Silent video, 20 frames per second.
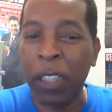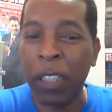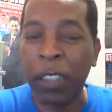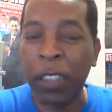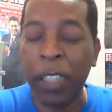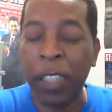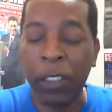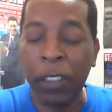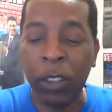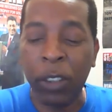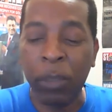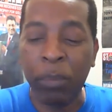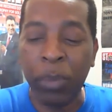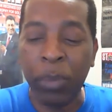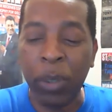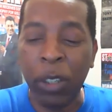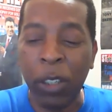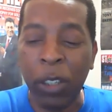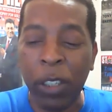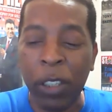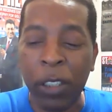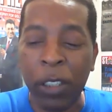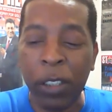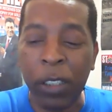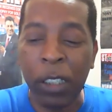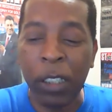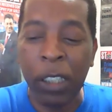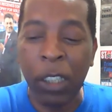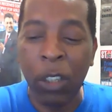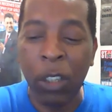attached to ballers,
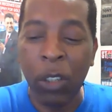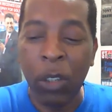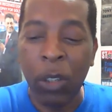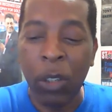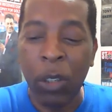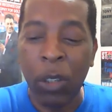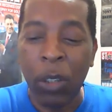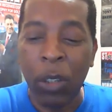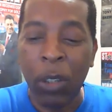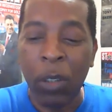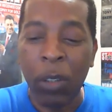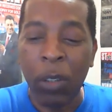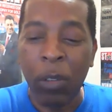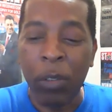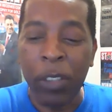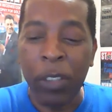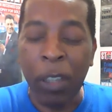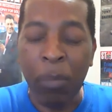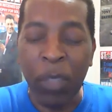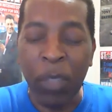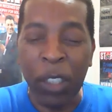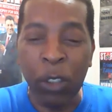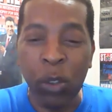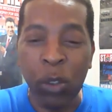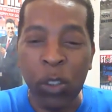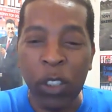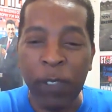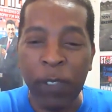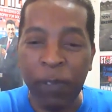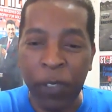somebody
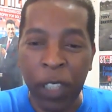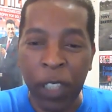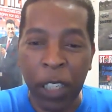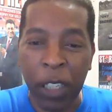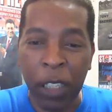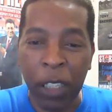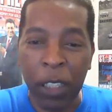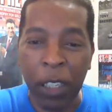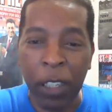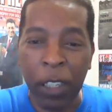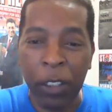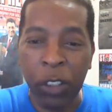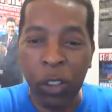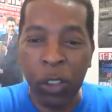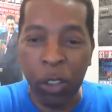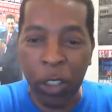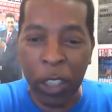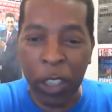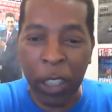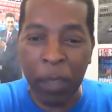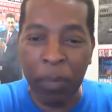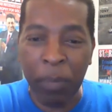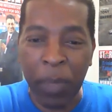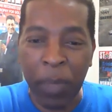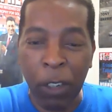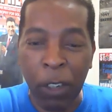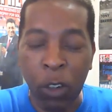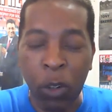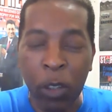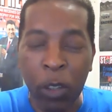who's fair and straight up
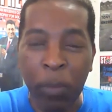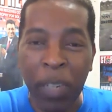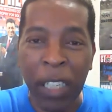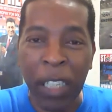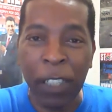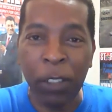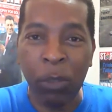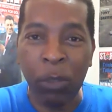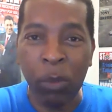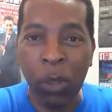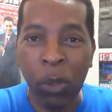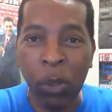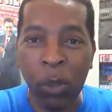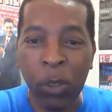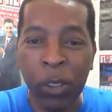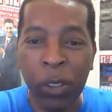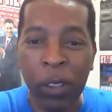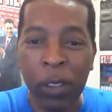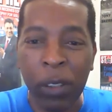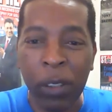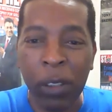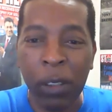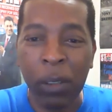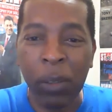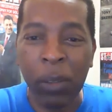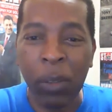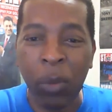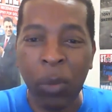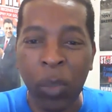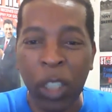and go by the rules
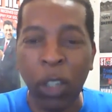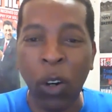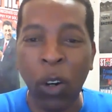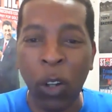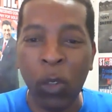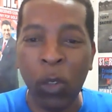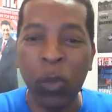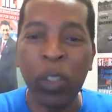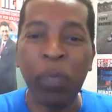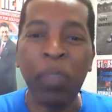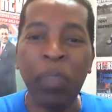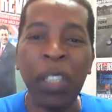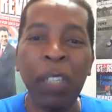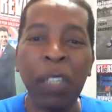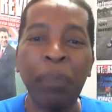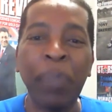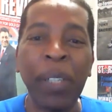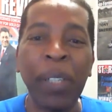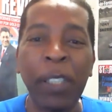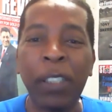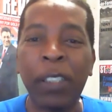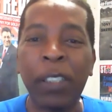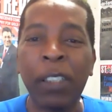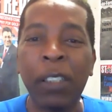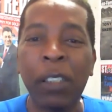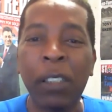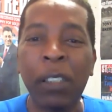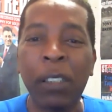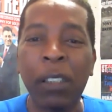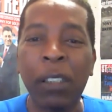would always be the
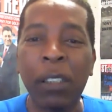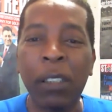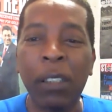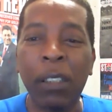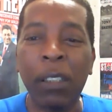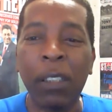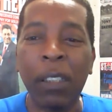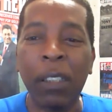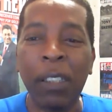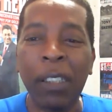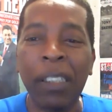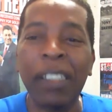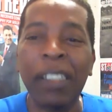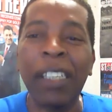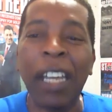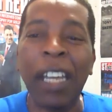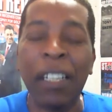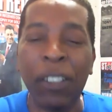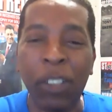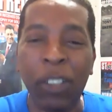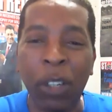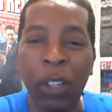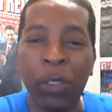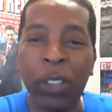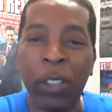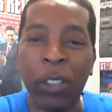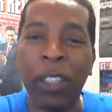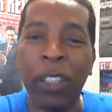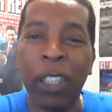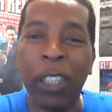person stands out
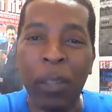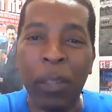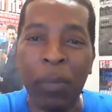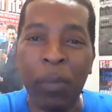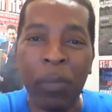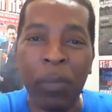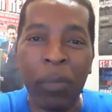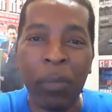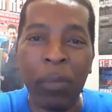on game